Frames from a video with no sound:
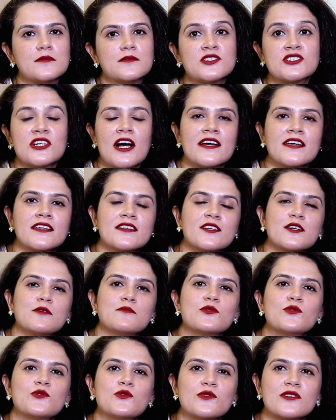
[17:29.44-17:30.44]
Shahid
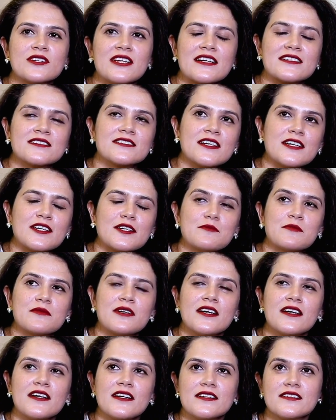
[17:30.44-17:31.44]
Kapoor that time,
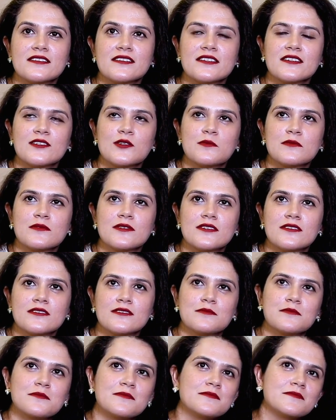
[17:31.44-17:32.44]
and
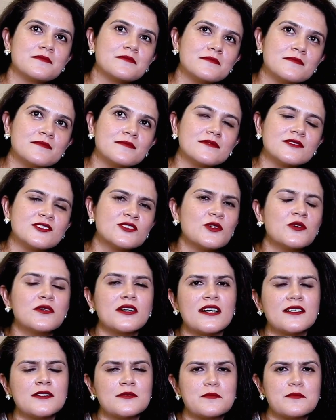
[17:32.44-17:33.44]
So,
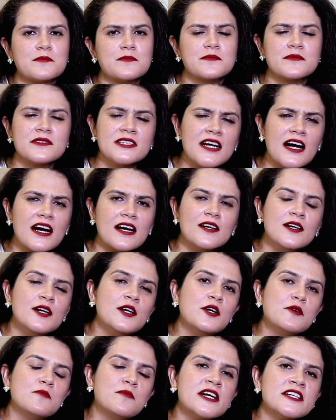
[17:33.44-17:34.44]

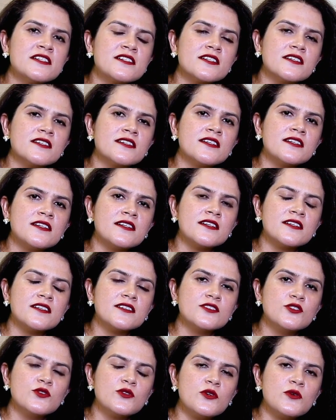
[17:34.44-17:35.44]

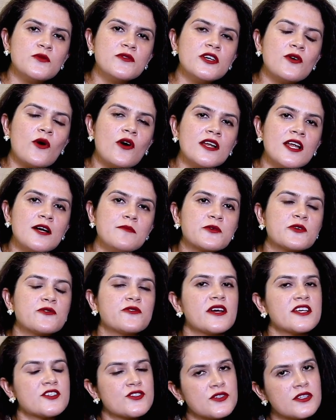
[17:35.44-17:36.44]
we all are
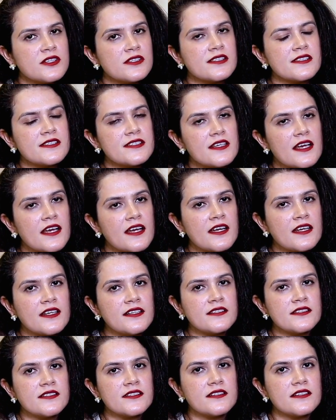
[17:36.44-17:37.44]
professionals,
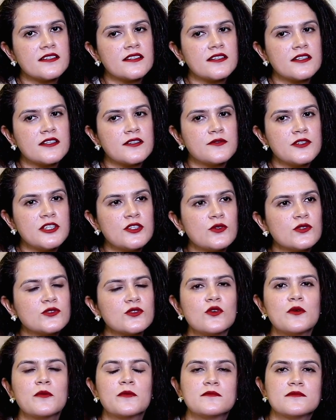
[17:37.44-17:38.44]
and
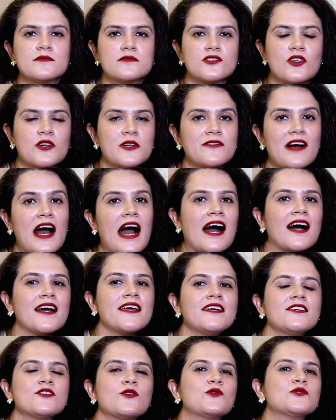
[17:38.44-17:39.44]
I
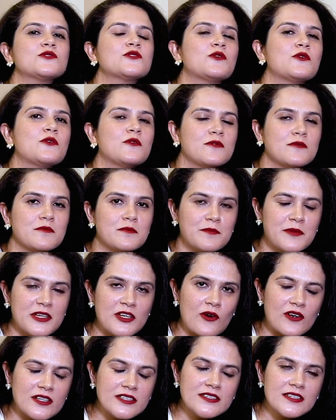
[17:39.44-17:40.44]
don't go
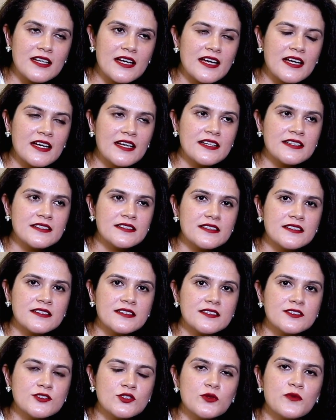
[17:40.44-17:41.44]
beyond. And
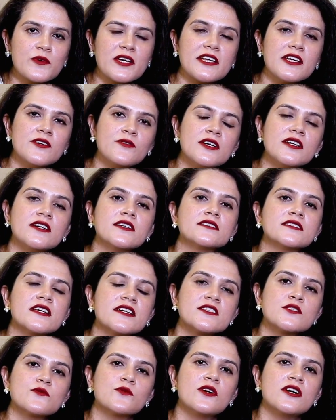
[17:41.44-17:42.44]
so whenever
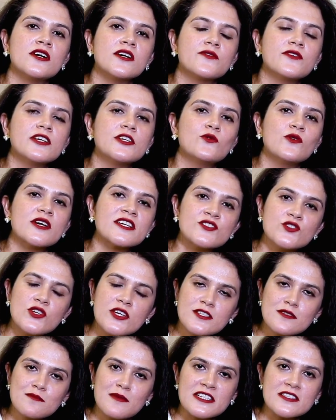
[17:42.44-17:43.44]
there's work, we do
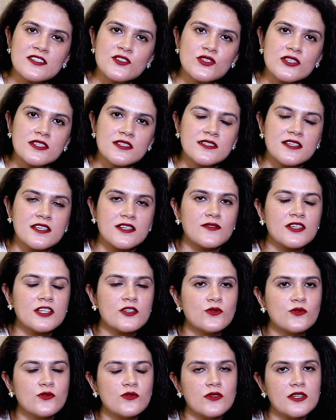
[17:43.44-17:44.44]
exchange messages and we
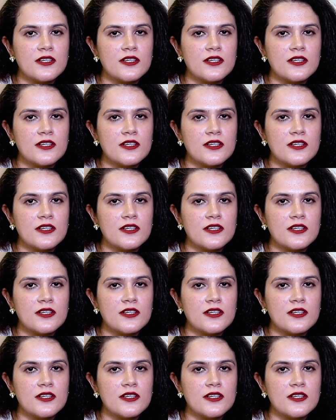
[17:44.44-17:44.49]
do